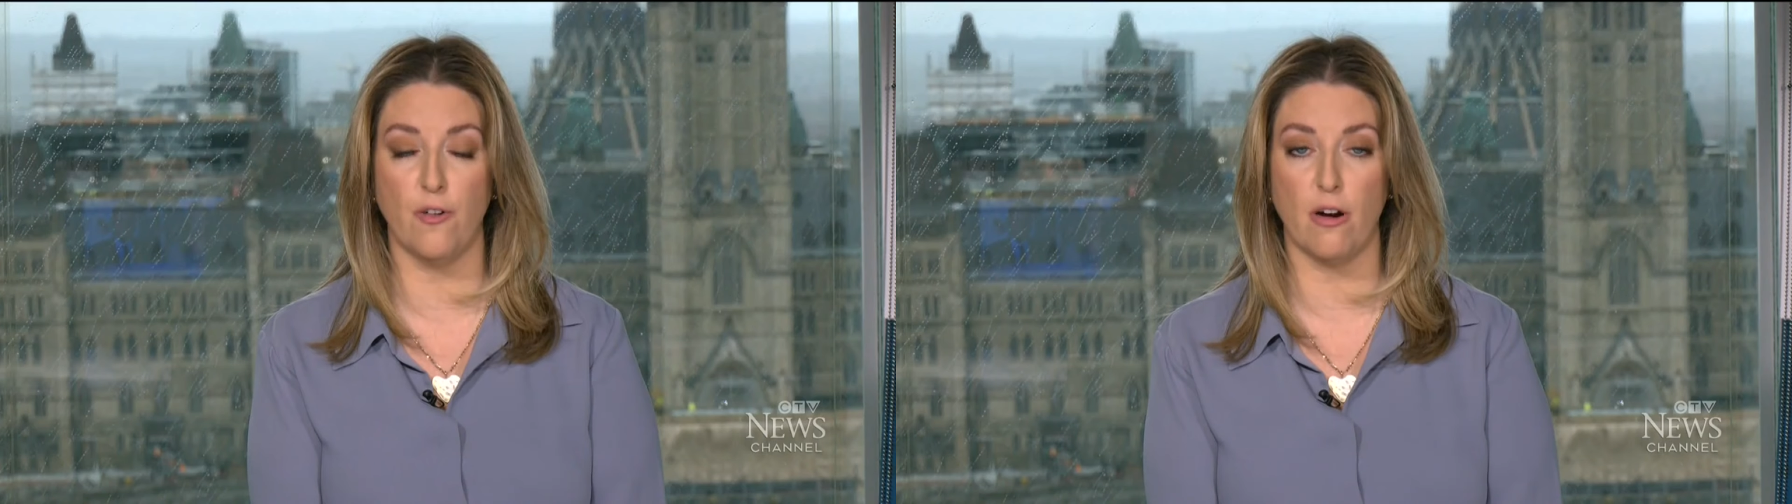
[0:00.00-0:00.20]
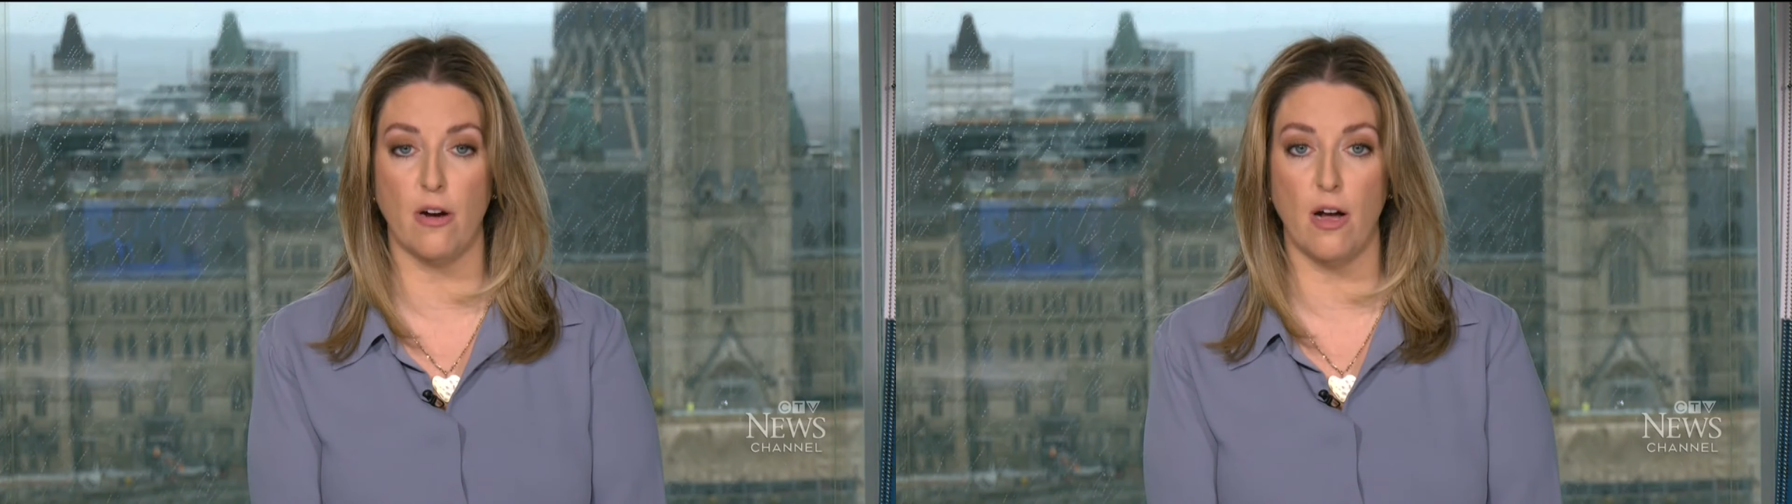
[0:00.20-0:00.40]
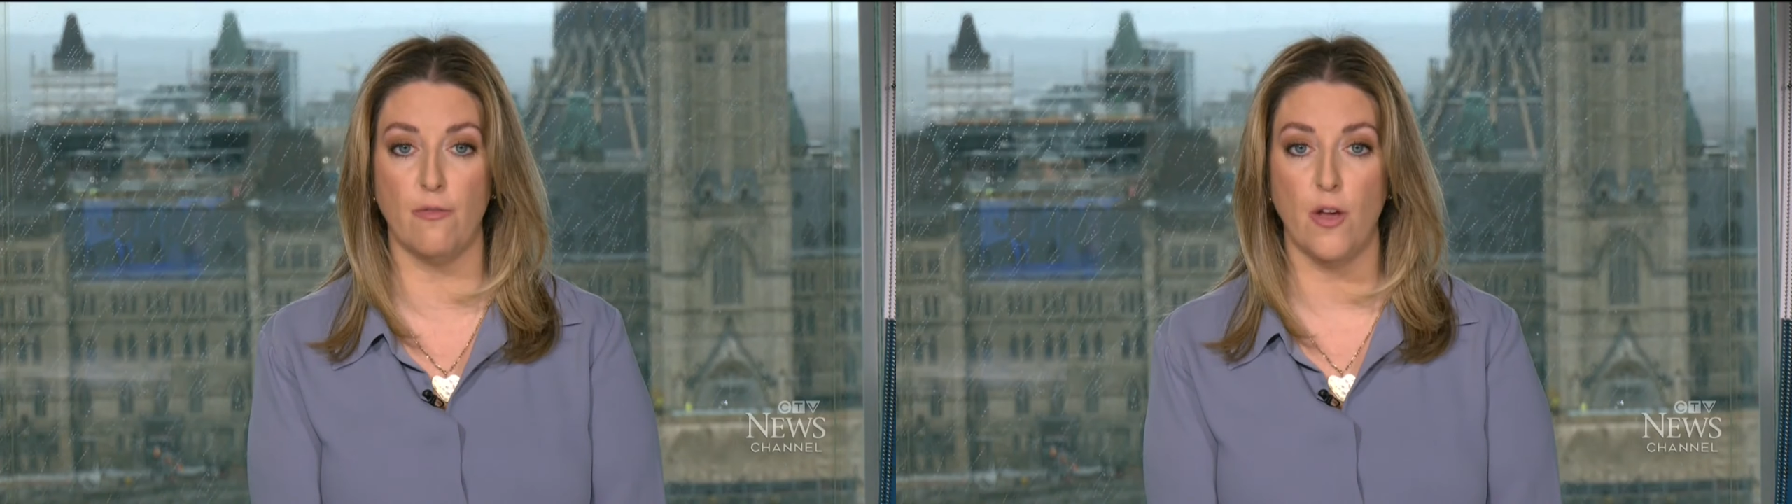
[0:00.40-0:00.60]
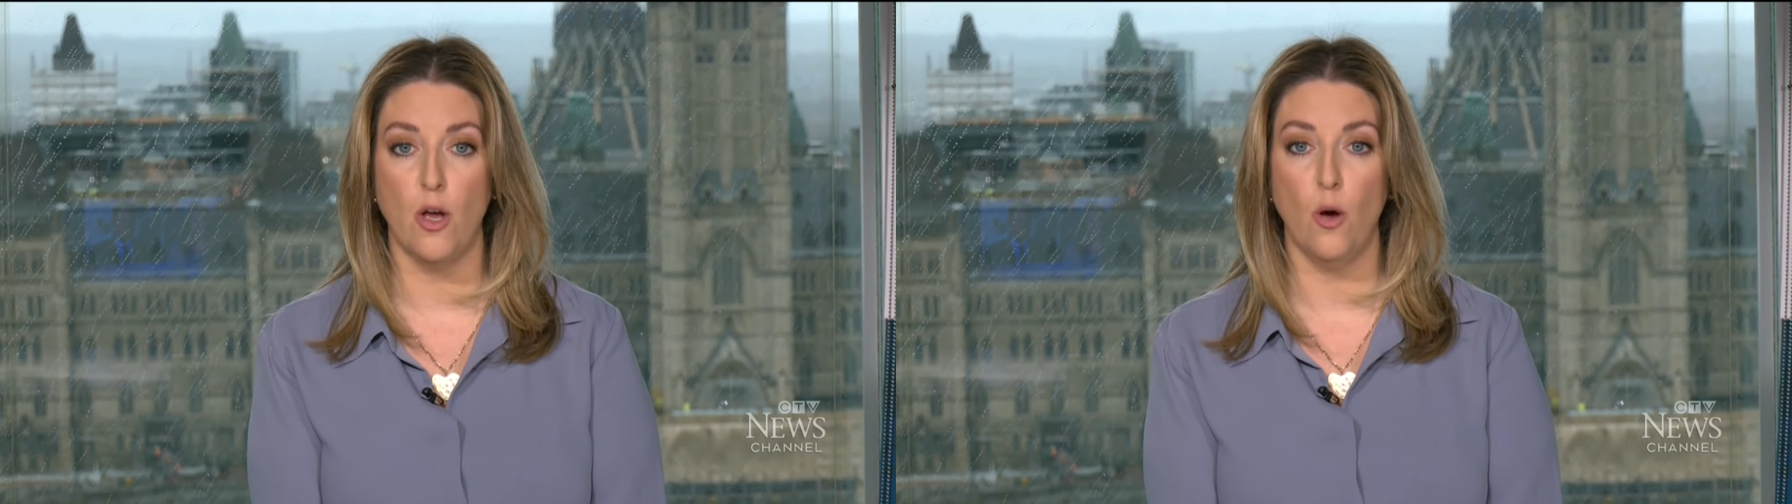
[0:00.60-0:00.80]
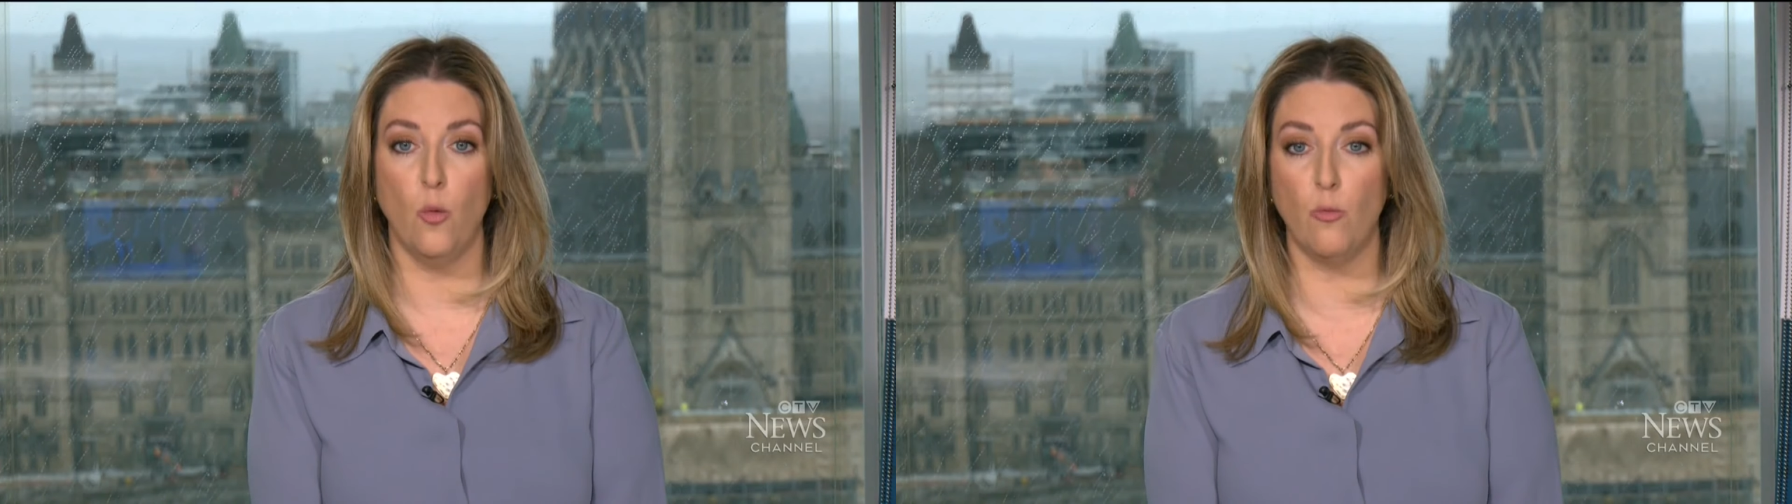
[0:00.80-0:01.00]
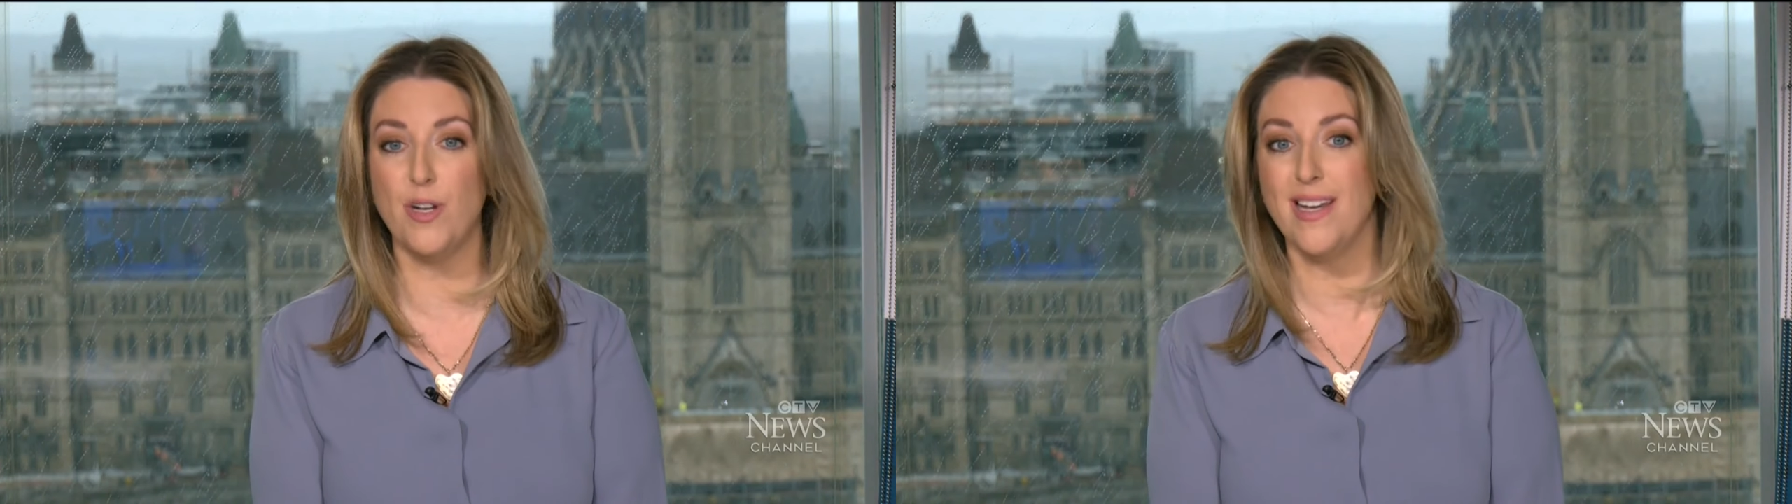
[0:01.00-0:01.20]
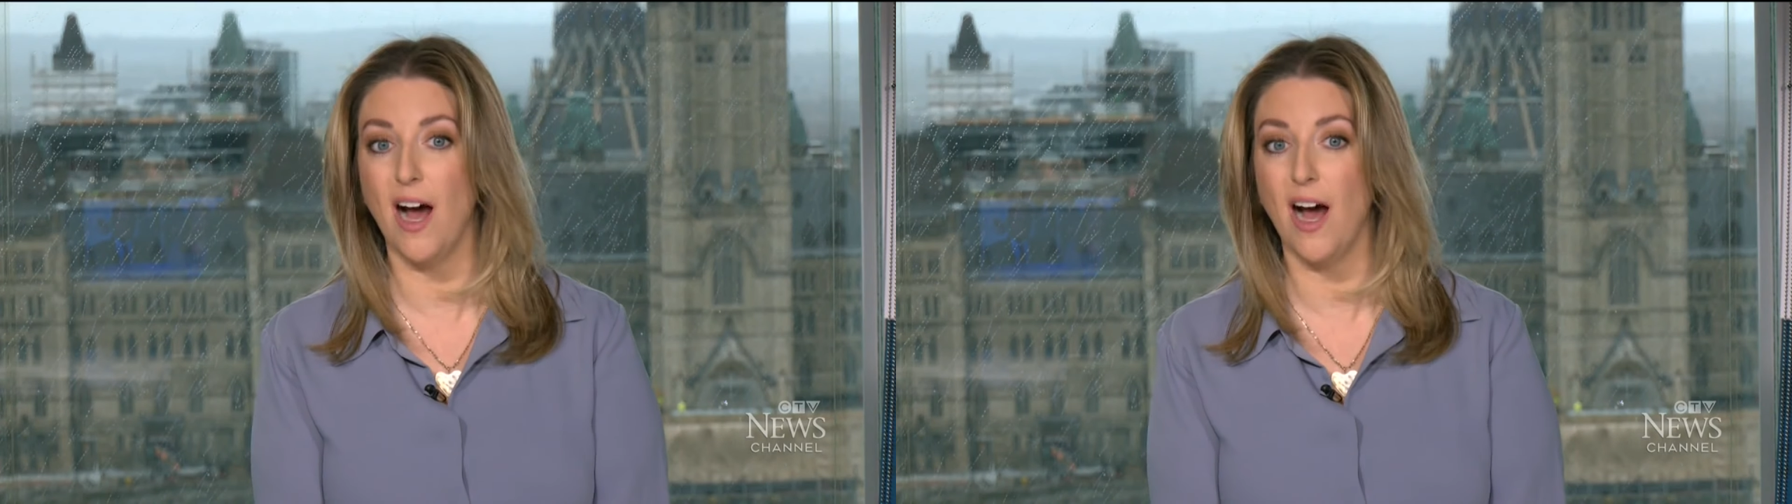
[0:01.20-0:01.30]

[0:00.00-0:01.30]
far off. What would